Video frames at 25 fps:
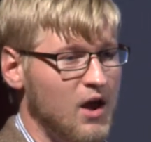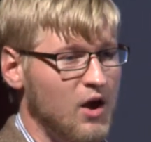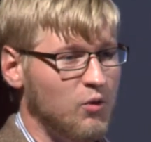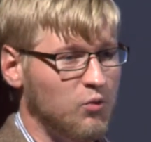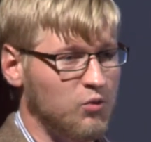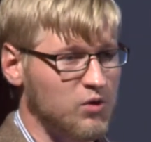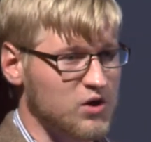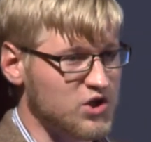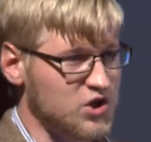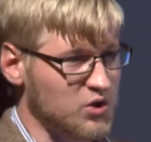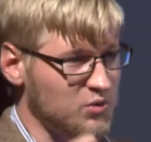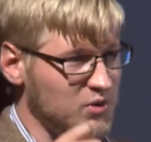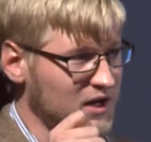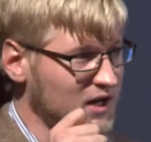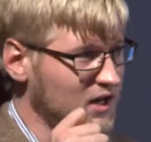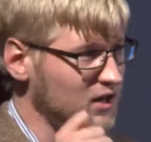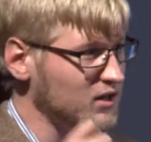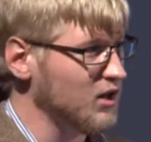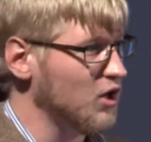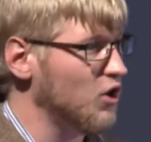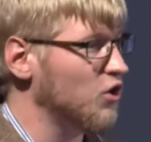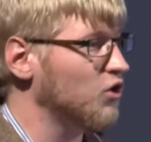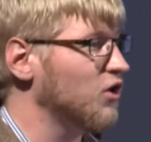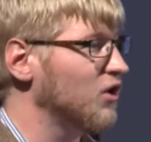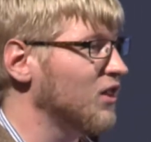we're doing a
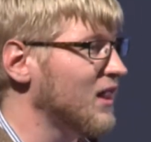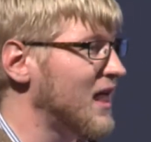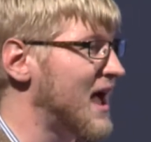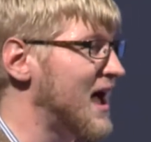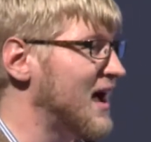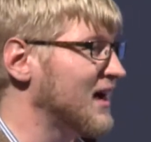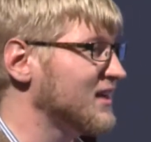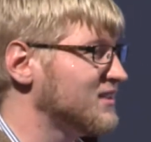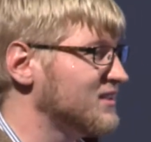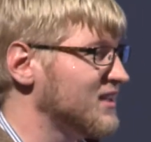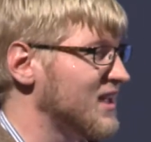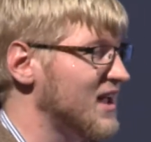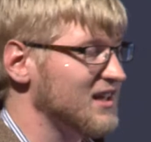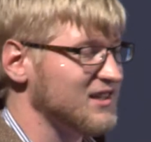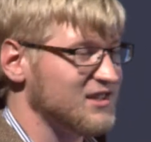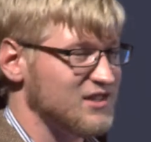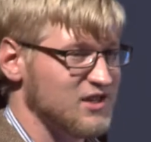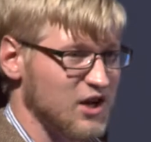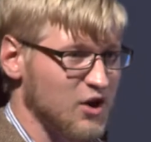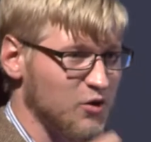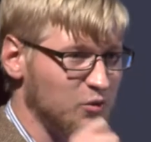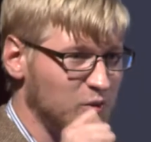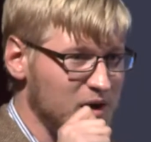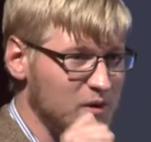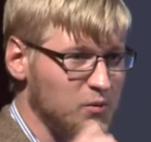local access,
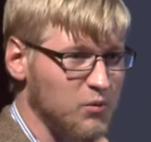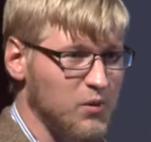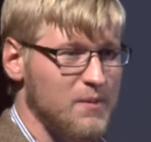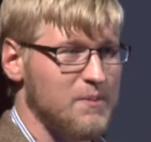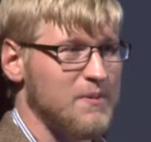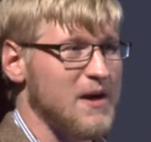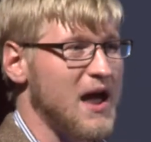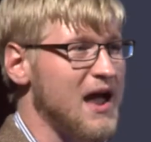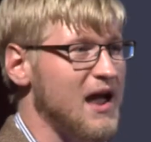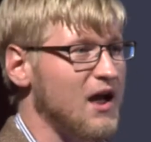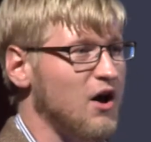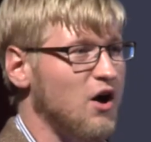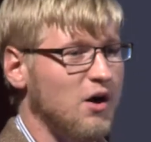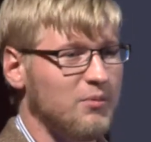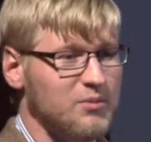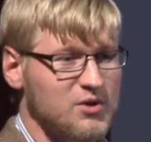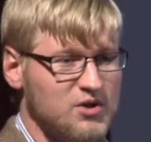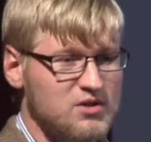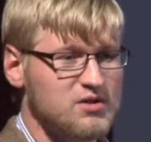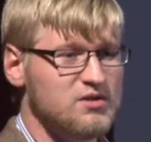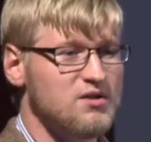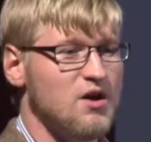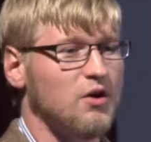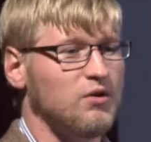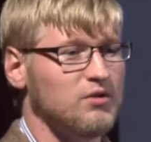and we pay
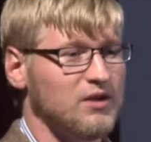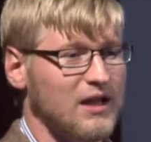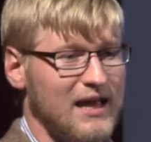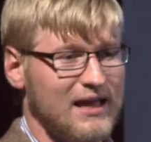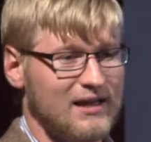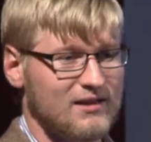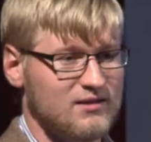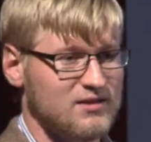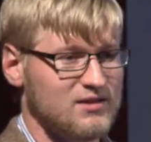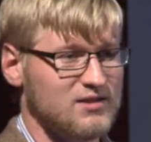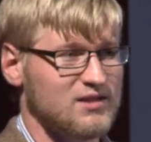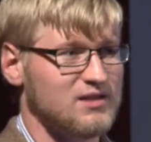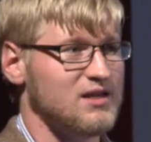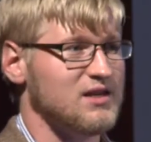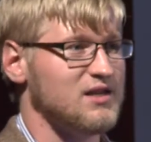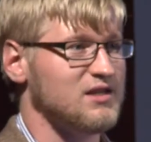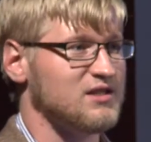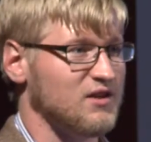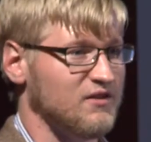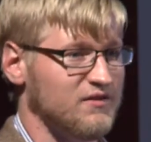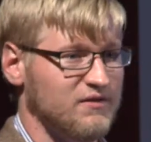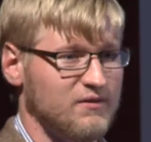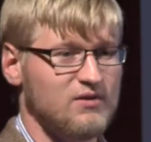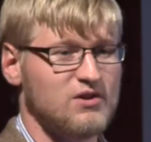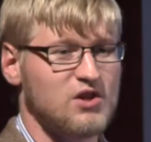almost no latency
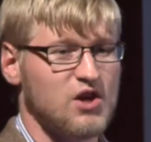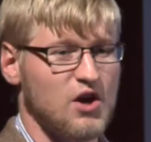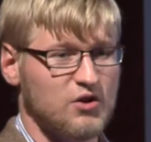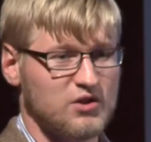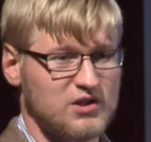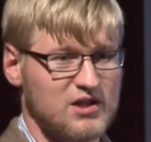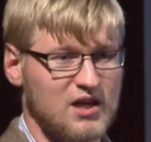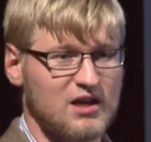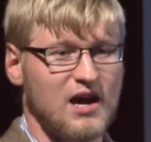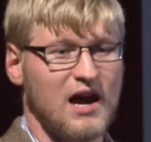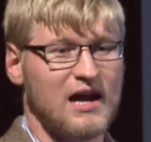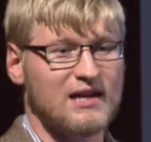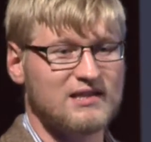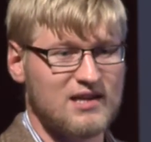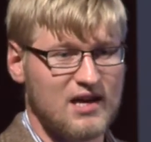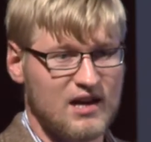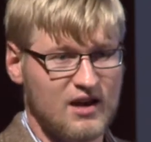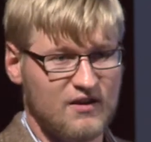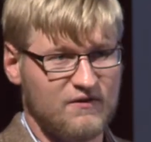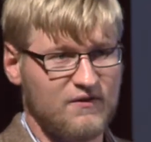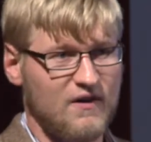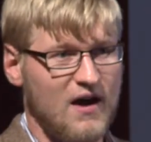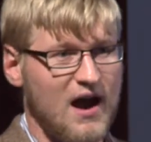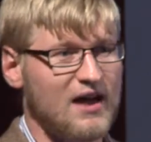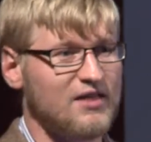to
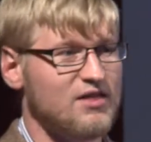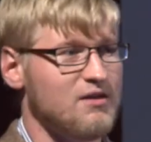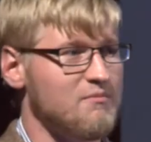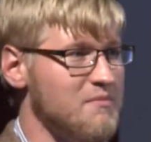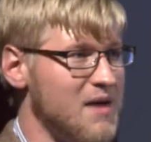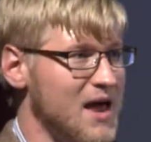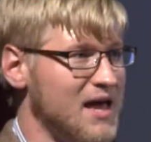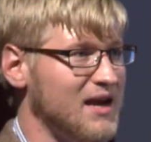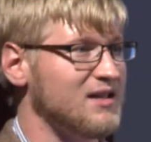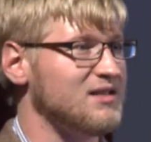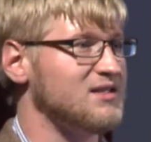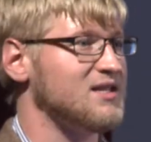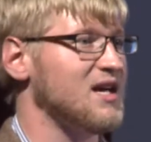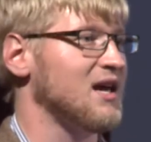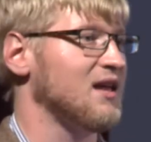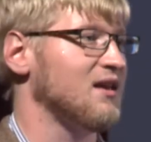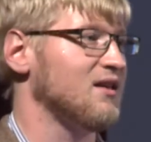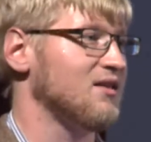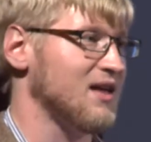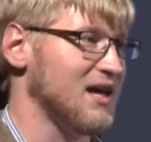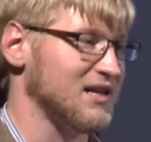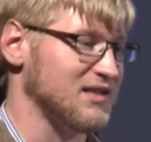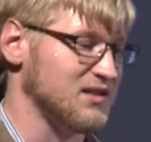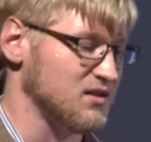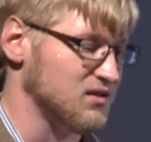identify the
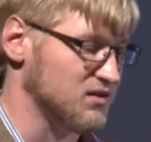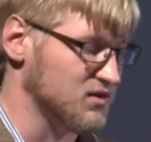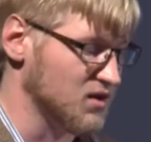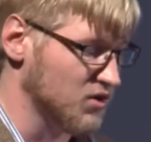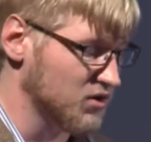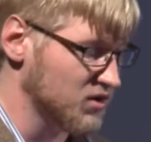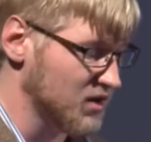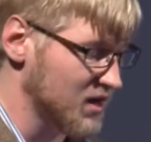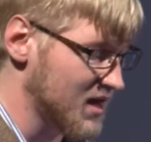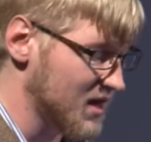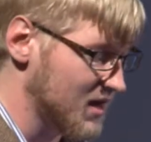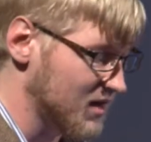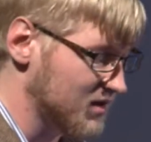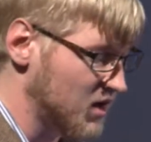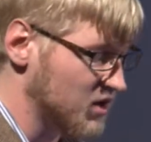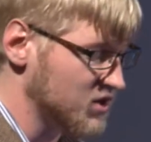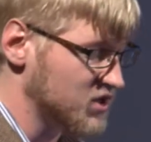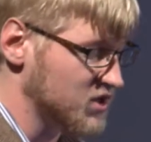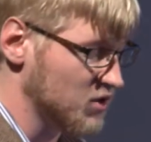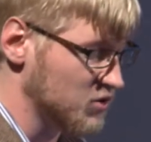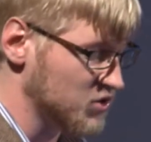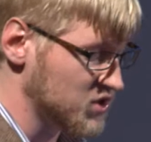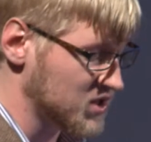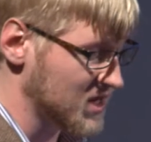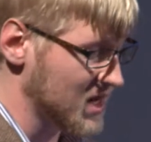metadata that's
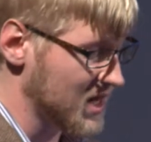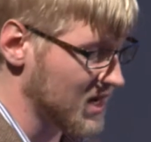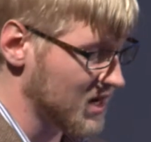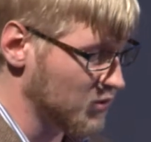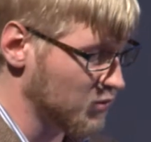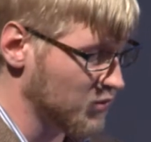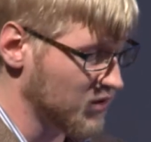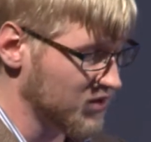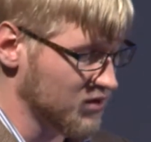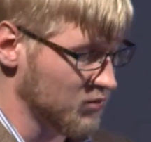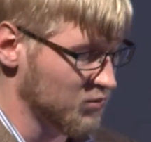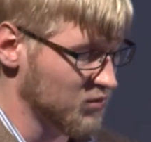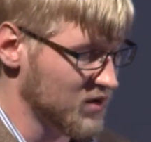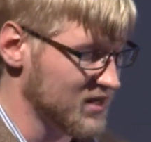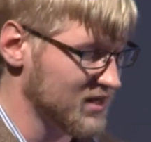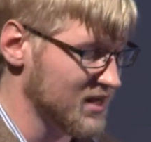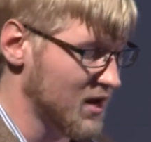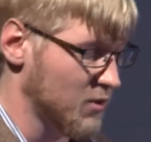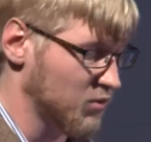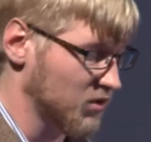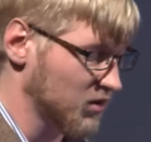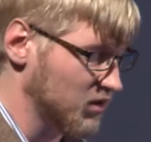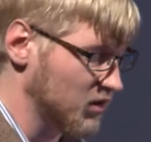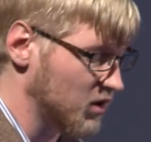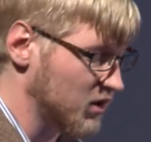associated with the read
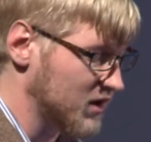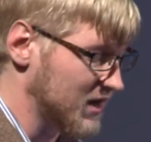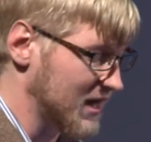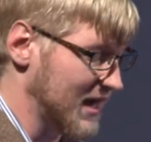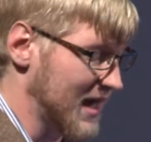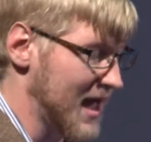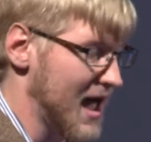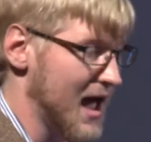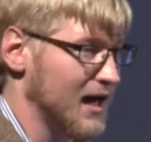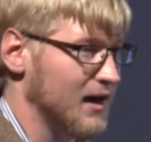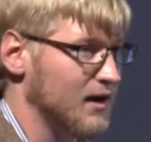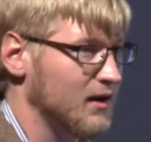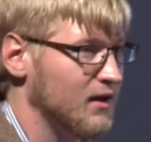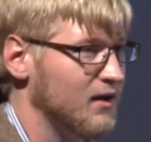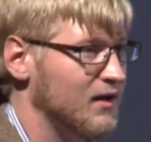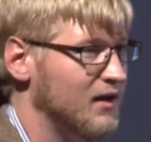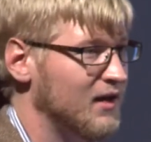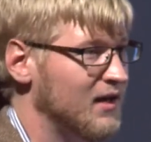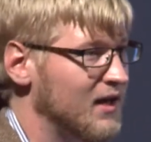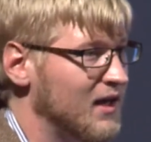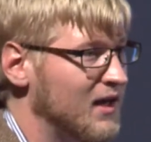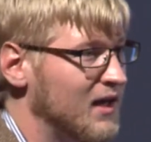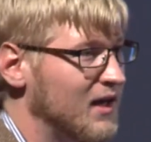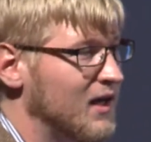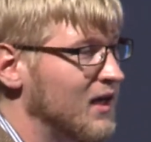that we're looking
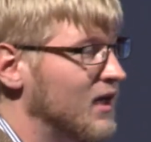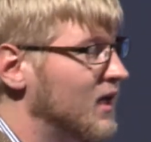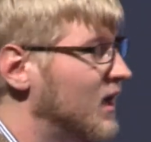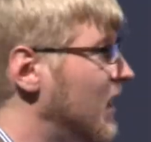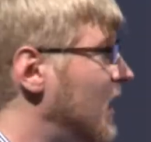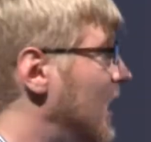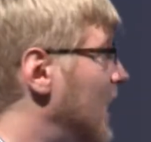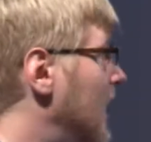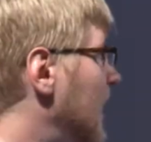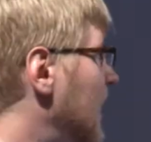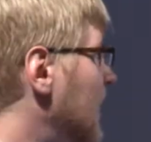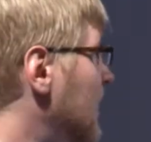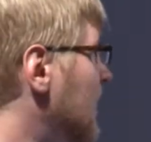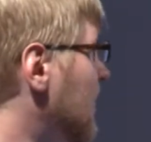at.